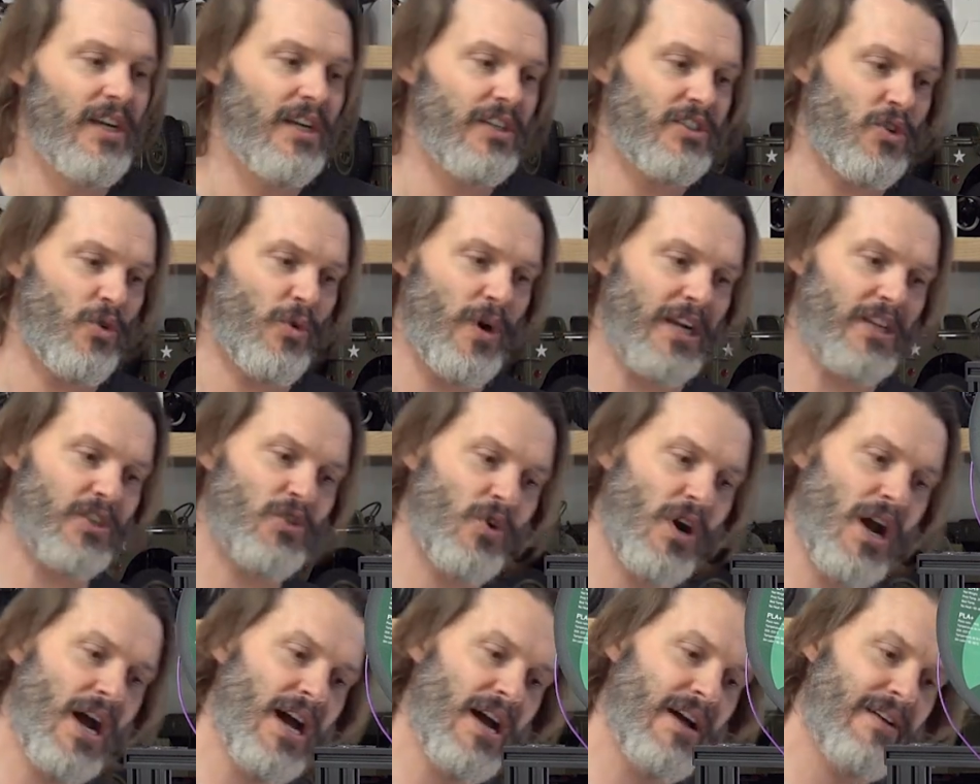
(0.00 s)
Direct
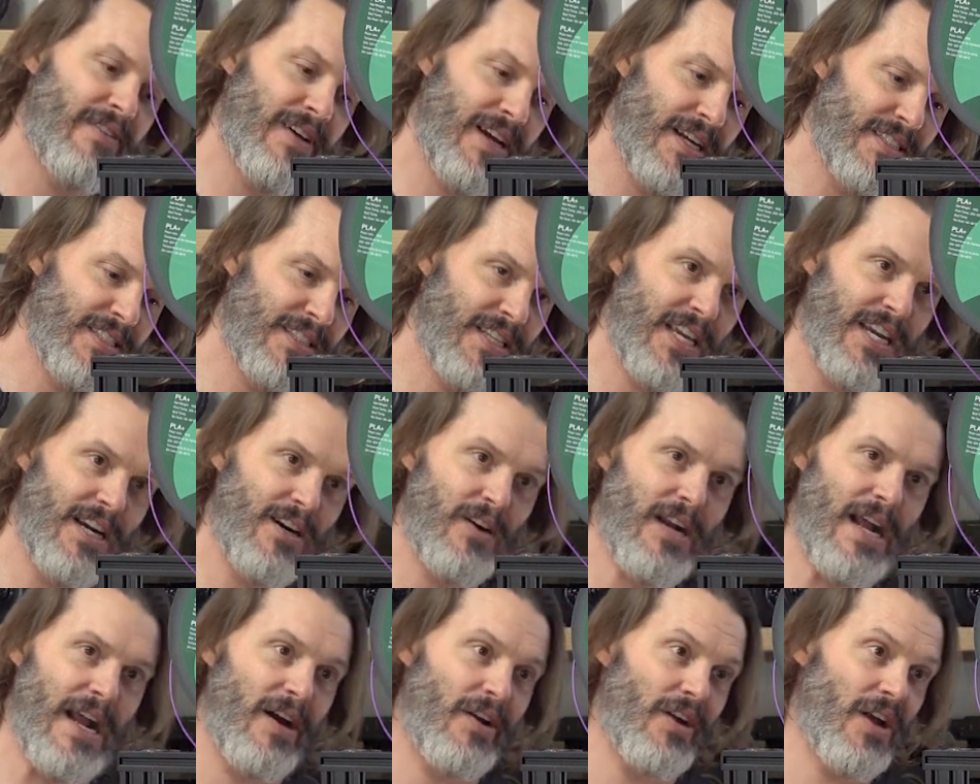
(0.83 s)
drive, has the gear
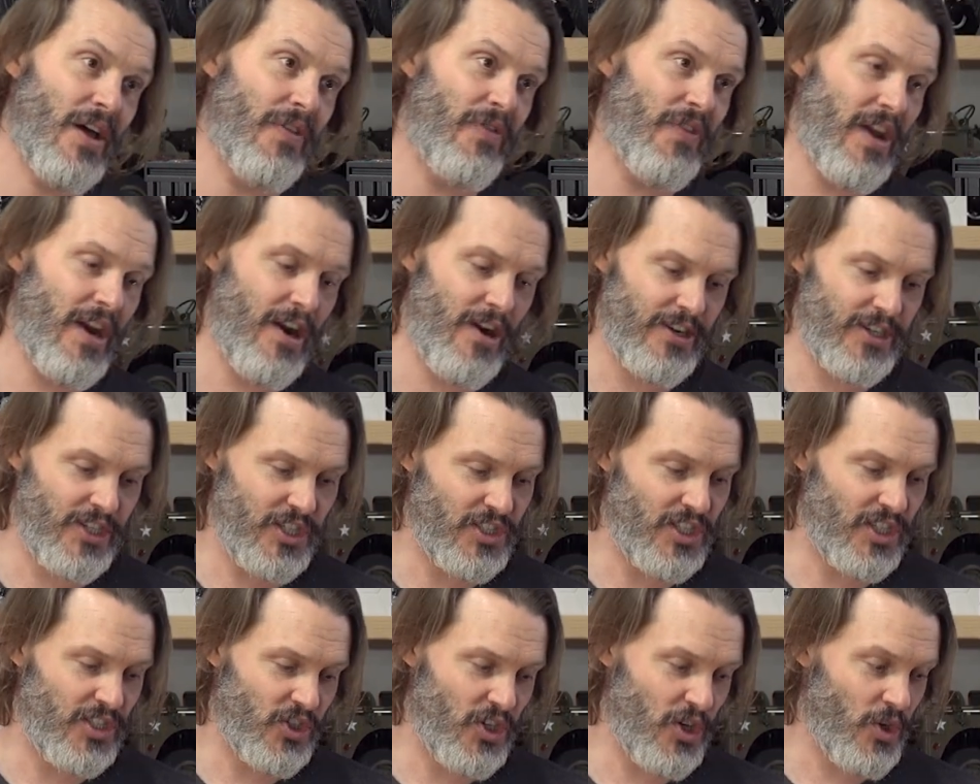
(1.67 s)
down on there.
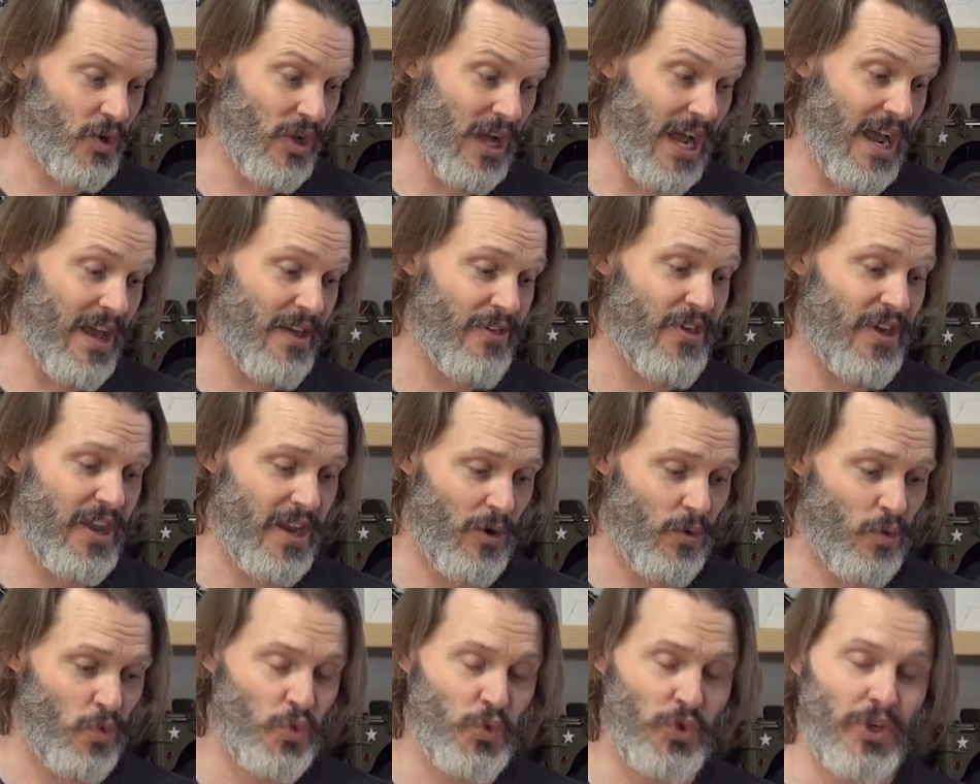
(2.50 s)
Just in general, I think a
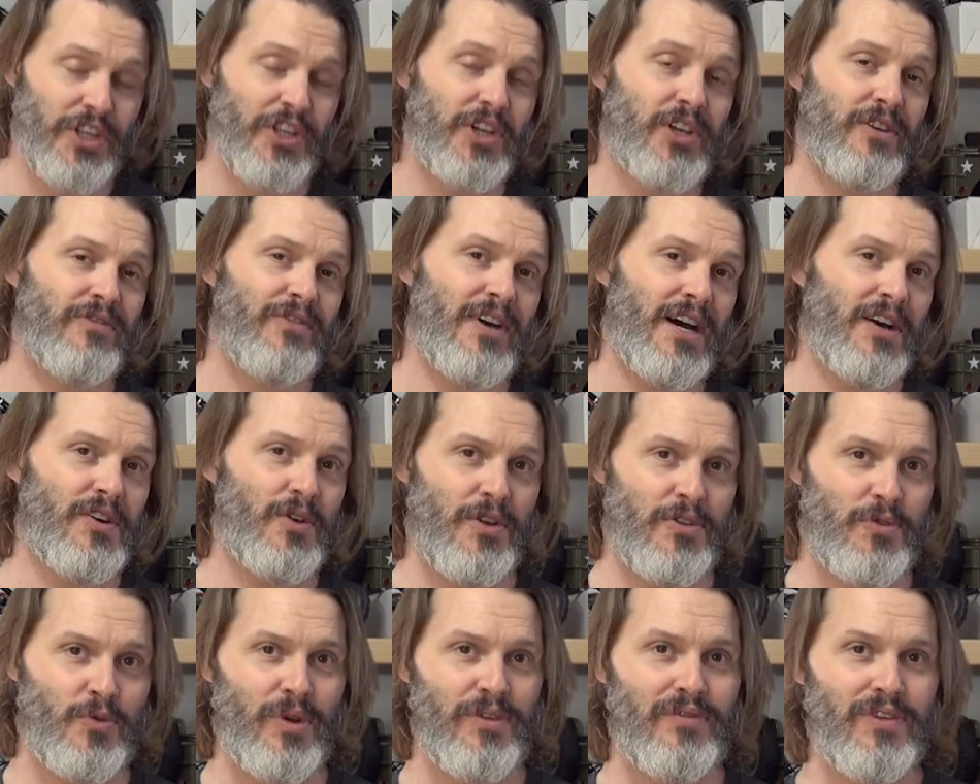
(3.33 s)
really good value
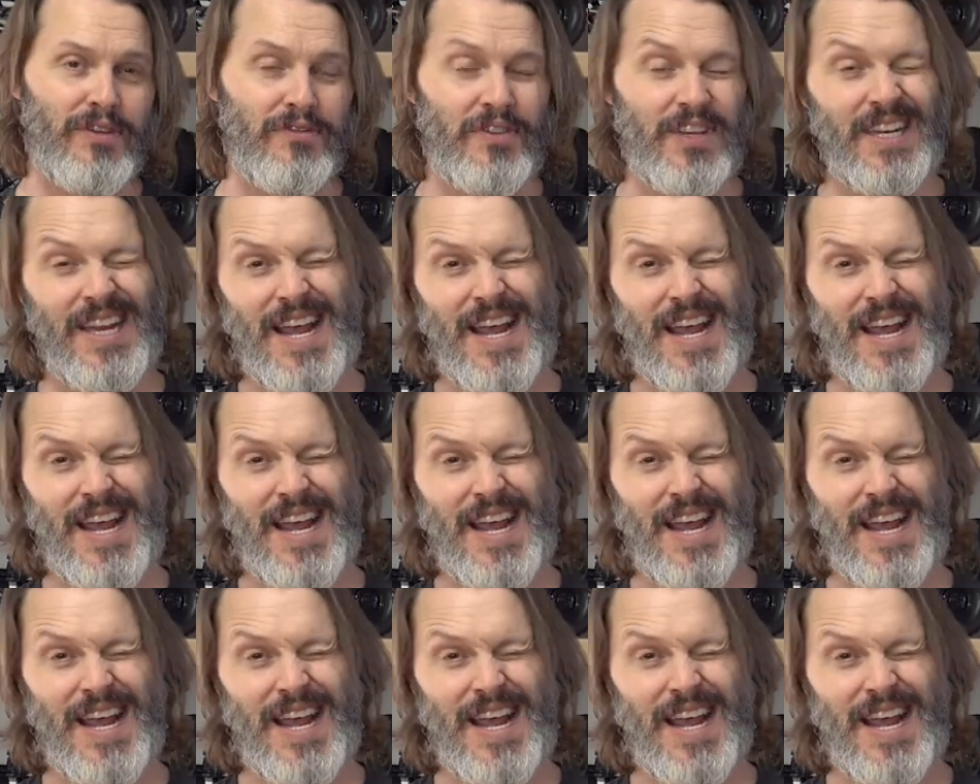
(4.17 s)
at $350.